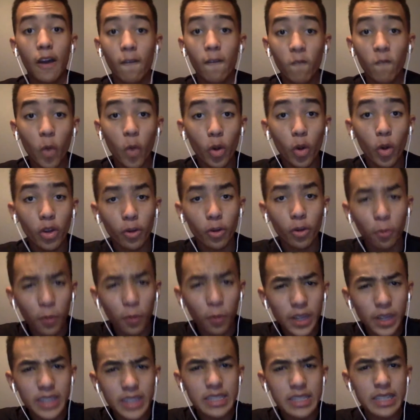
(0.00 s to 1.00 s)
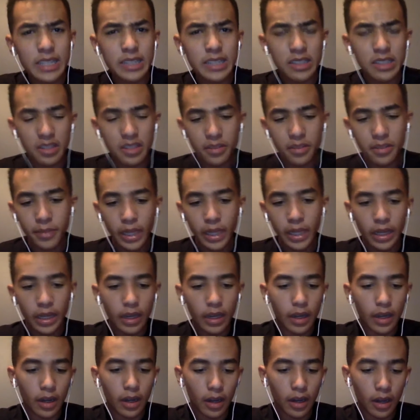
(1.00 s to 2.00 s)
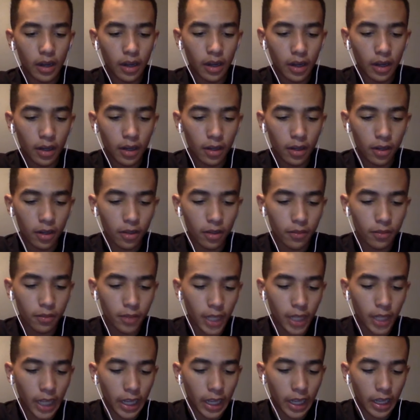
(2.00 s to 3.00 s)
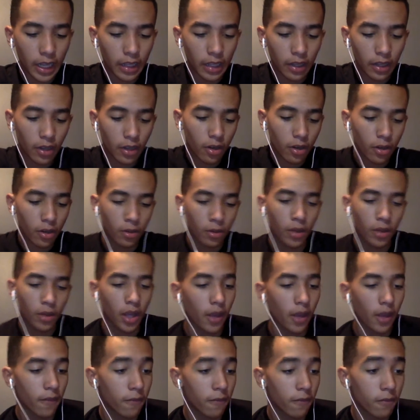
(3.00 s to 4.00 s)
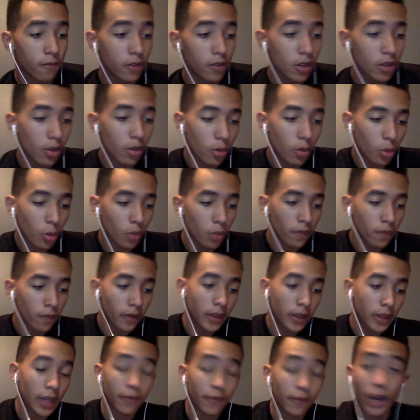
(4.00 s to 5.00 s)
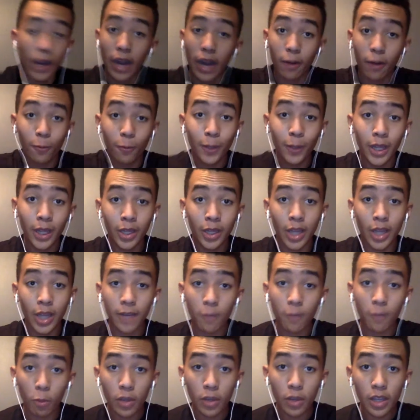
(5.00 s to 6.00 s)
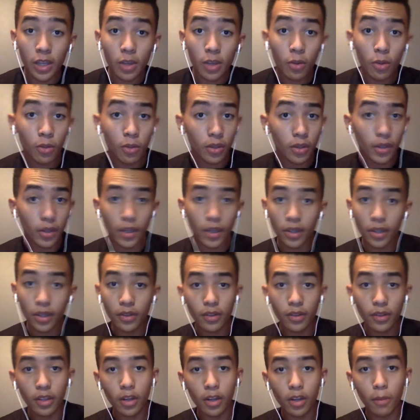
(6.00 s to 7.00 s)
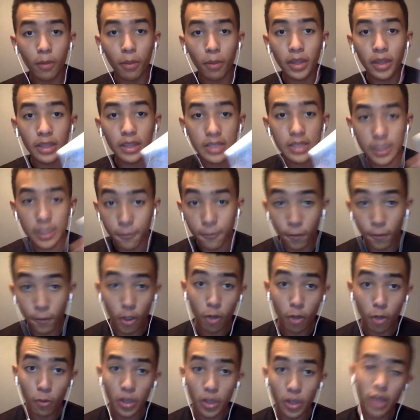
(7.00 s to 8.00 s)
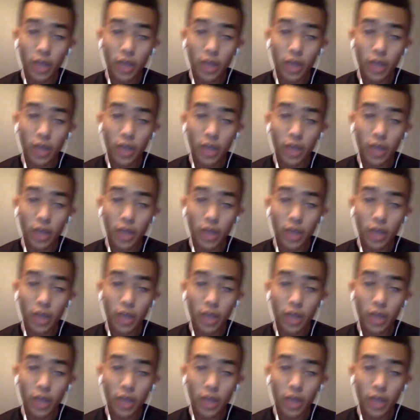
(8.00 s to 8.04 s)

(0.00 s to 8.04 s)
for your Wii system. And you know, if you've never had a Wii and you have a Wii U, you can, you know, pick this up for your Wii